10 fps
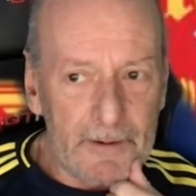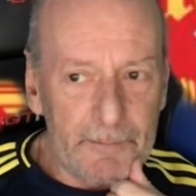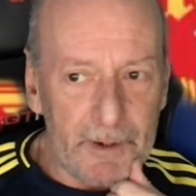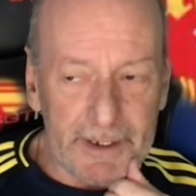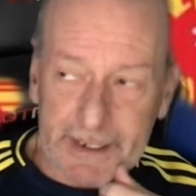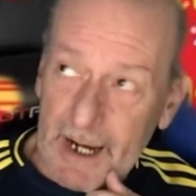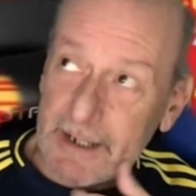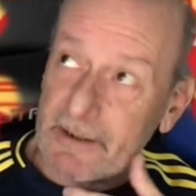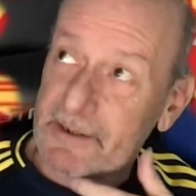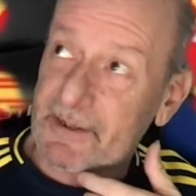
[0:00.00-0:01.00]
But
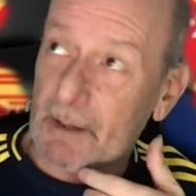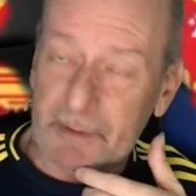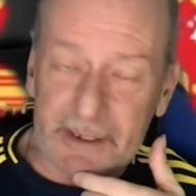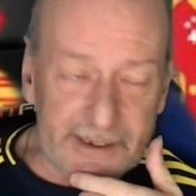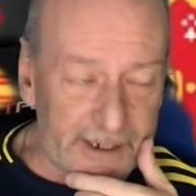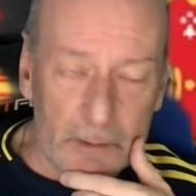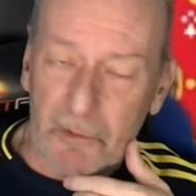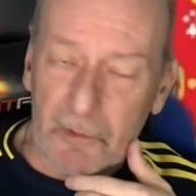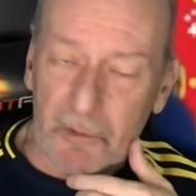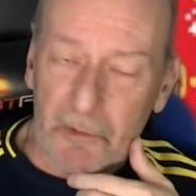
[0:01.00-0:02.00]
again, somebody
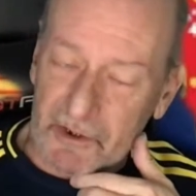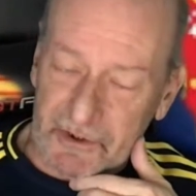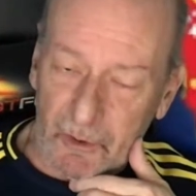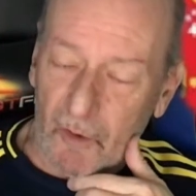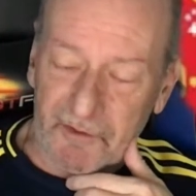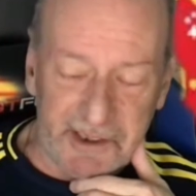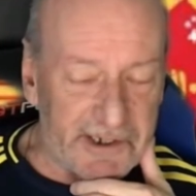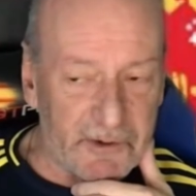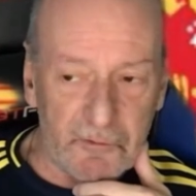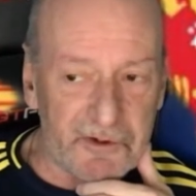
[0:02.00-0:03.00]
somewhere at Arsenal obviously
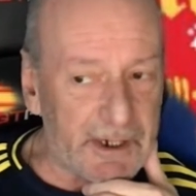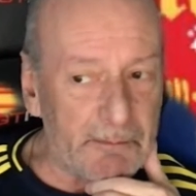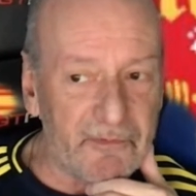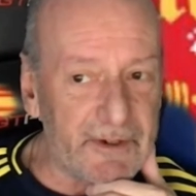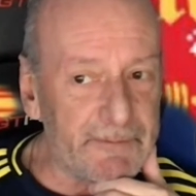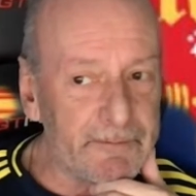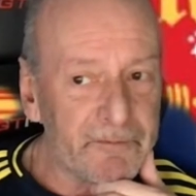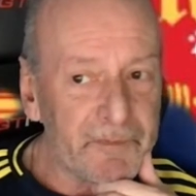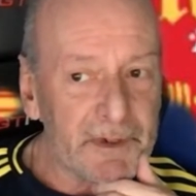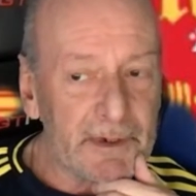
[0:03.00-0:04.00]
saw something
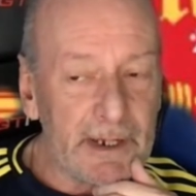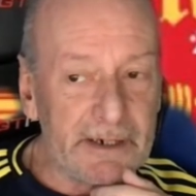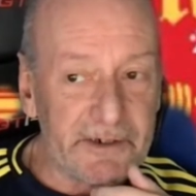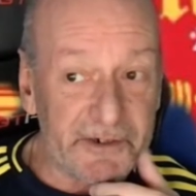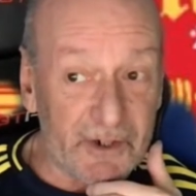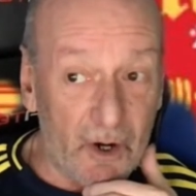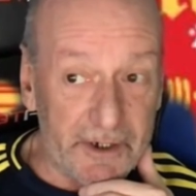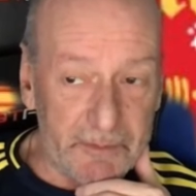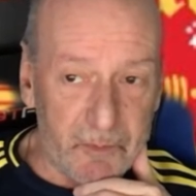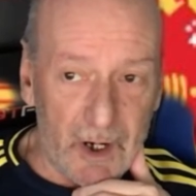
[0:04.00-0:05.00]
and
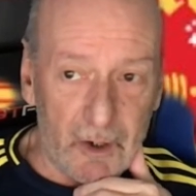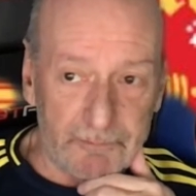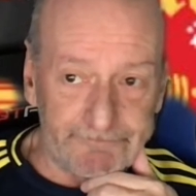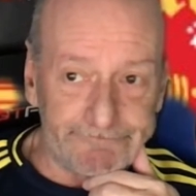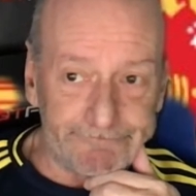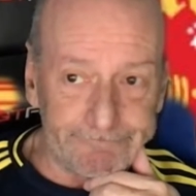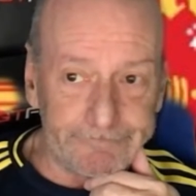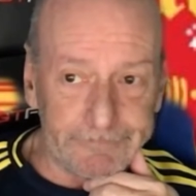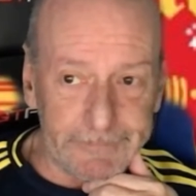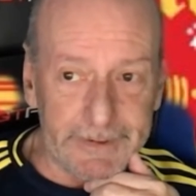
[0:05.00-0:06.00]
decided, well,
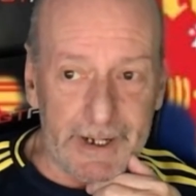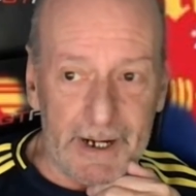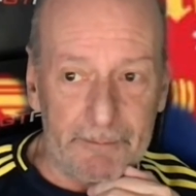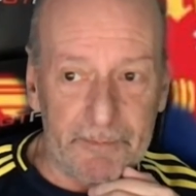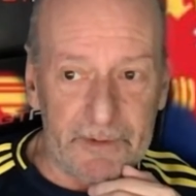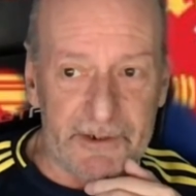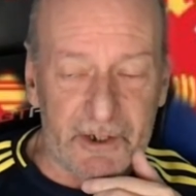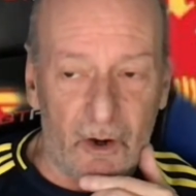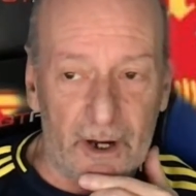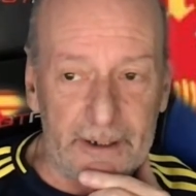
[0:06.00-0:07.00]
yeah, this
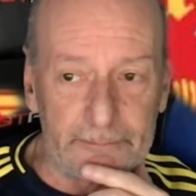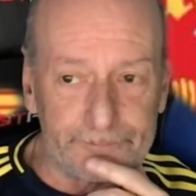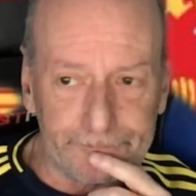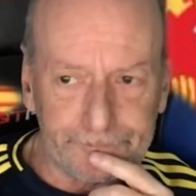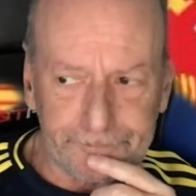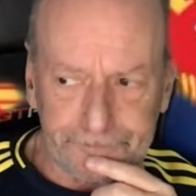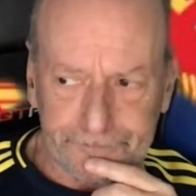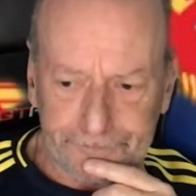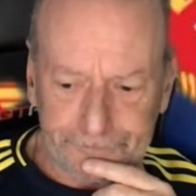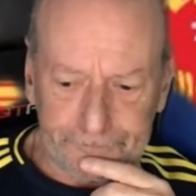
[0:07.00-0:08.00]
guy,
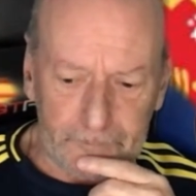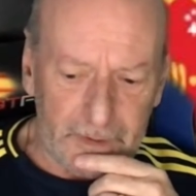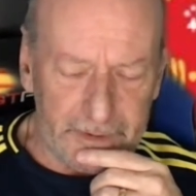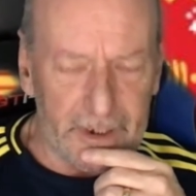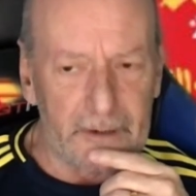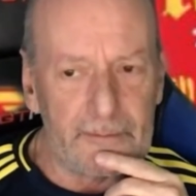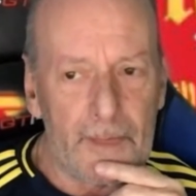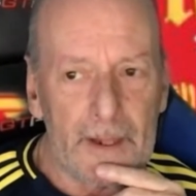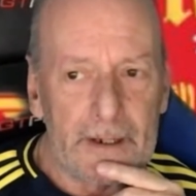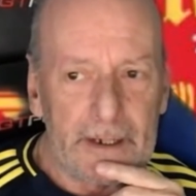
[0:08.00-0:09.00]

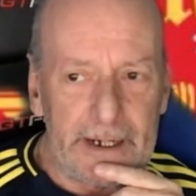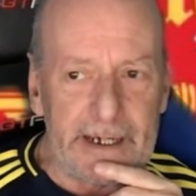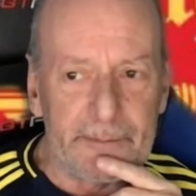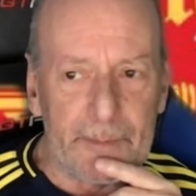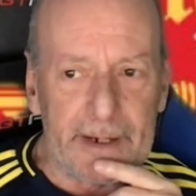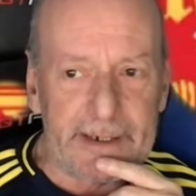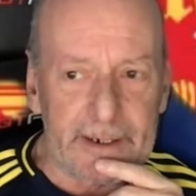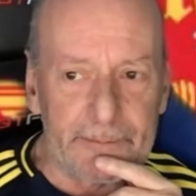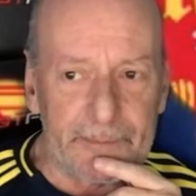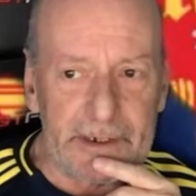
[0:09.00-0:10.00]
he can make
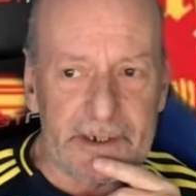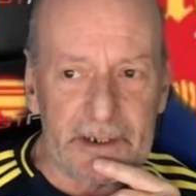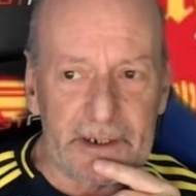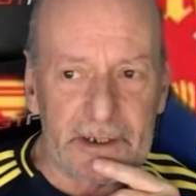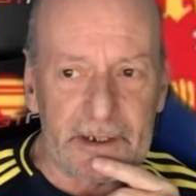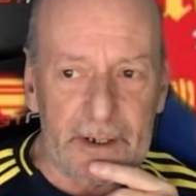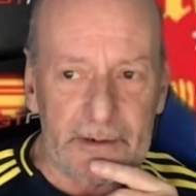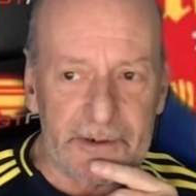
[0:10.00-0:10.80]
it. He's going to do it.